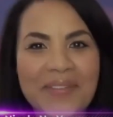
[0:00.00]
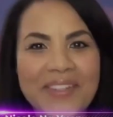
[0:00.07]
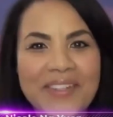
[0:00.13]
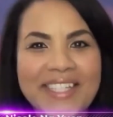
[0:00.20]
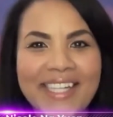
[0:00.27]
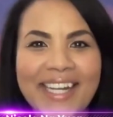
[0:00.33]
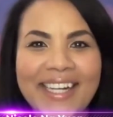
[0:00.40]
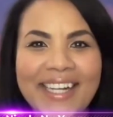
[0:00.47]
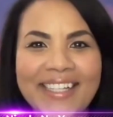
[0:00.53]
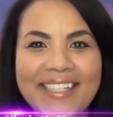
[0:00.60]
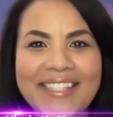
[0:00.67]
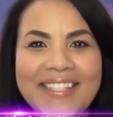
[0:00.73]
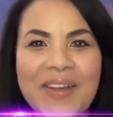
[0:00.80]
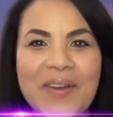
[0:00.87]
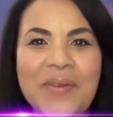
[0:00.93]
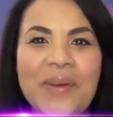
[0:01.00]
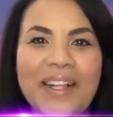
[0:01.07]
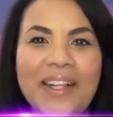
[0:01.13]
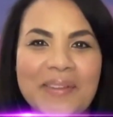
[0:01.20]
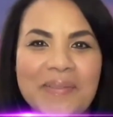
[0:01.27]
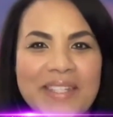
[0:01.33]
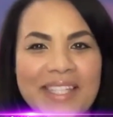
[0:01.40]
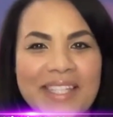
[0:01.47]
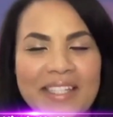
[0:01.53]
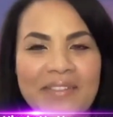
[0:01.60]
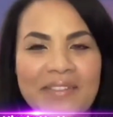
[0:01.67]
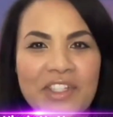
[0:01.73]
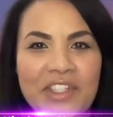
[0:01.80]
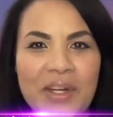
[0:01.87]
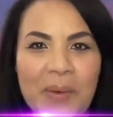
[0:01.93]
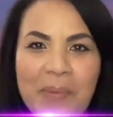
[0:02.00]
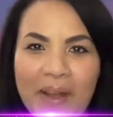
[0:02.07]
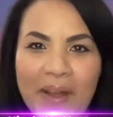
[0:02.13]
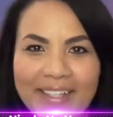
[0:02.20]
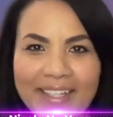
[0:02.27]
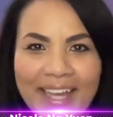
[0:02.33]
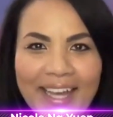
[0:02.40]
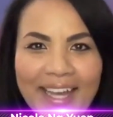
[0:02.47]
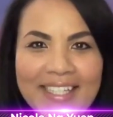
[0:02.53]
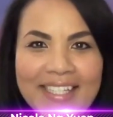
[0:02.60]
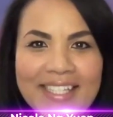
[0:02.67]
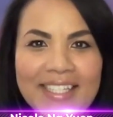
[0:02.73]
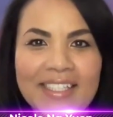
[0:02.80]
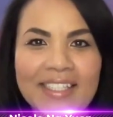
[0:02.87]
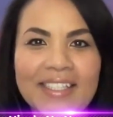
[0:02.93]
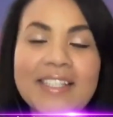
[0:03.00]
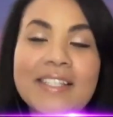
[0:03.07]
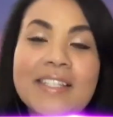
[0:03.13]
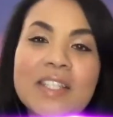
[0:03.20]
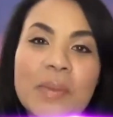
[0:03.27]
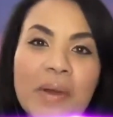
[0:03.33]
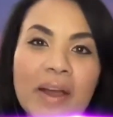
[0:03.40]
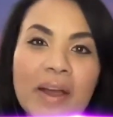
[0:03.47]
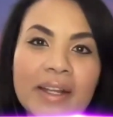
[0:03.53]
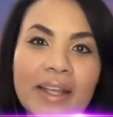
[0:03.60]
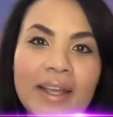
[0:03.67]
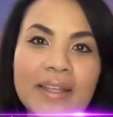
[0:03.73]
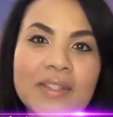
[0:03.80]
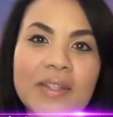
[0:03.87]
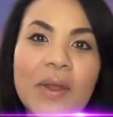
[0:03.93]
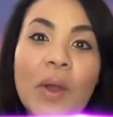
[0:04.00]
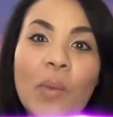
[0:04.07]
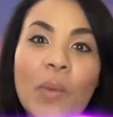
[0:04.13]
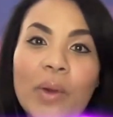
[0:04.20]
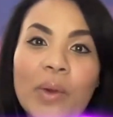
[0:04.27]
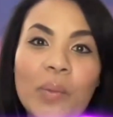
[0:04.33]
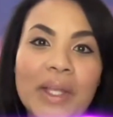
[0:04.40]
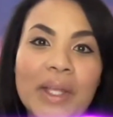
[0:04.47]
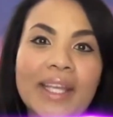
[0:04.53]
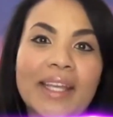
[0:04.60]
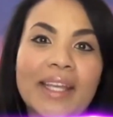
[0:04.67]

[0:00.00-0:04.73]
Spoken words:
EnvisionAirs. Welcome to the EnvisionAir Podcast. This is the podcast where we